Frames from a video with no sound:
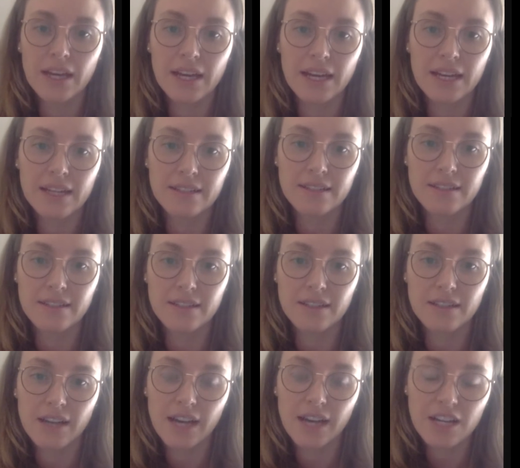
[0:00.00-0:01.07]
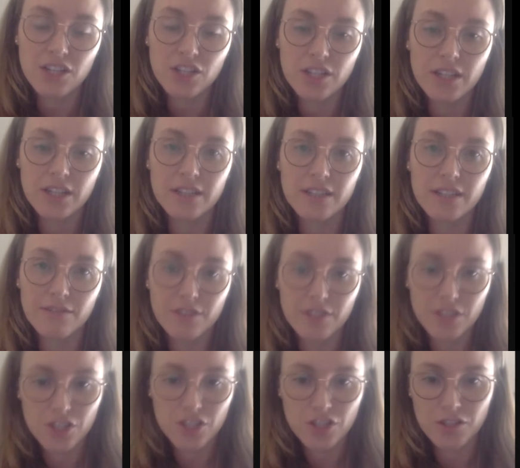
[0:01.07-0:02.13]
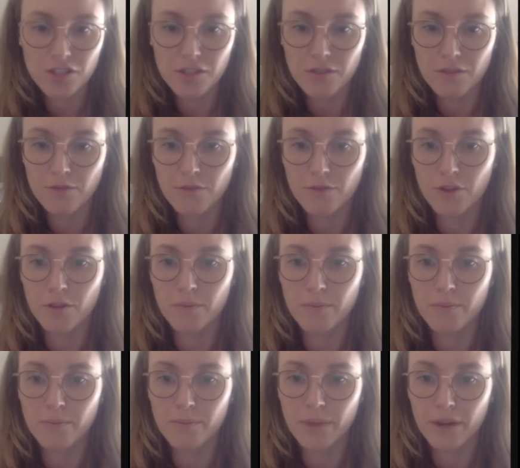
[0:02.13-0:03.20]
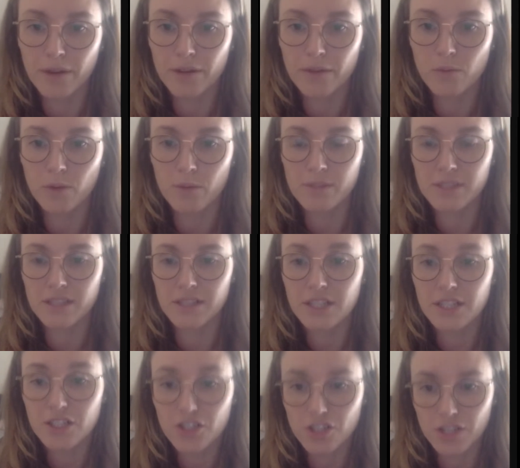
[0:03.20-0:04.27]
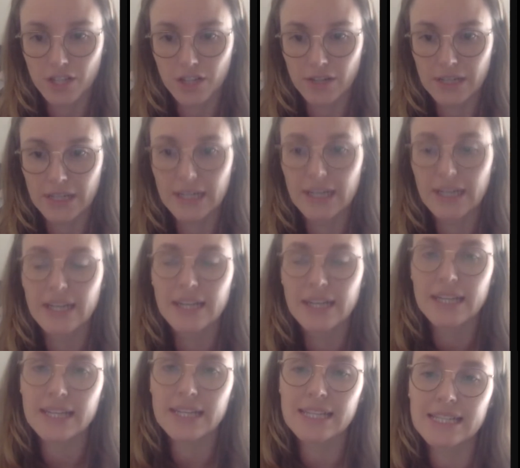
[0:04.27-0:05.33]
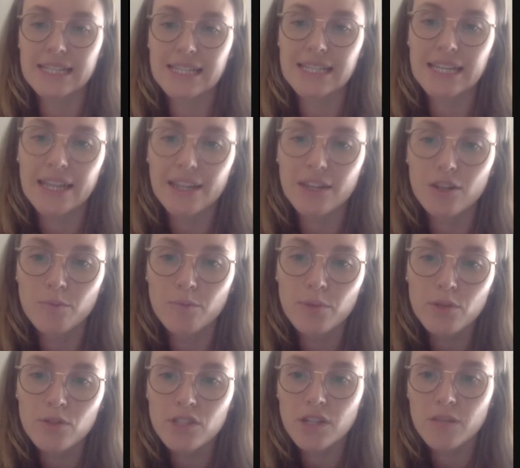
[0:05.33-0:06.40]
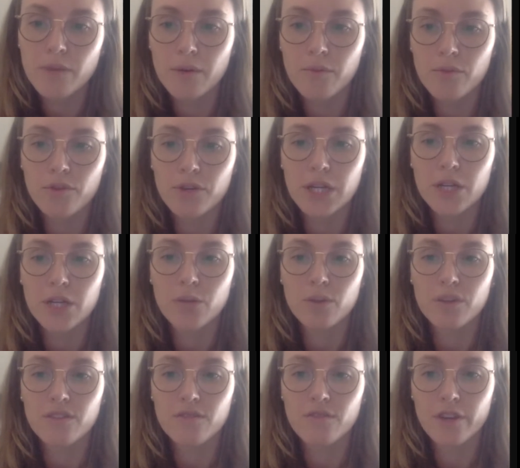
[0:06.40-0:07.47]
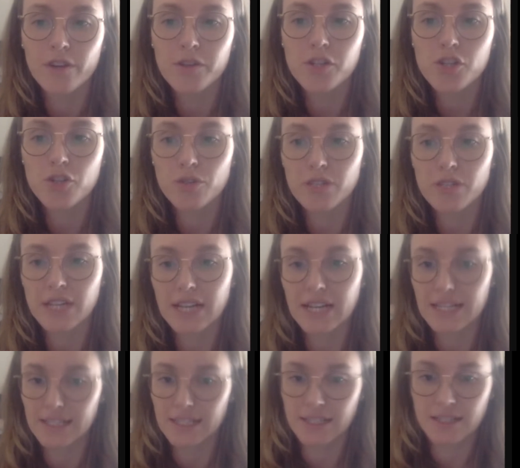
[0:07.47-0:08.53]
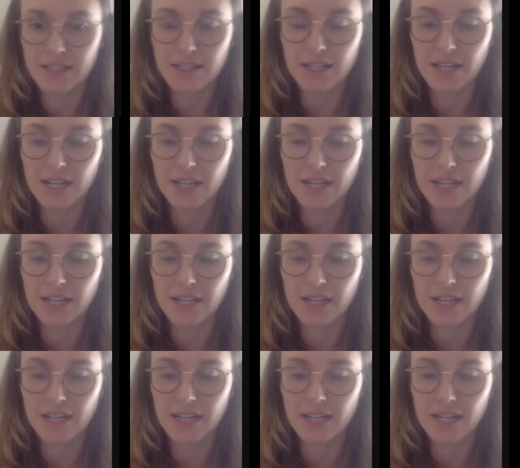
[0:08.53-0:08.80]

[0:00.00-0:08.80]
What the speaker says: And the caching definition from Merriam-Webster Dictionary is a computer memory with very short access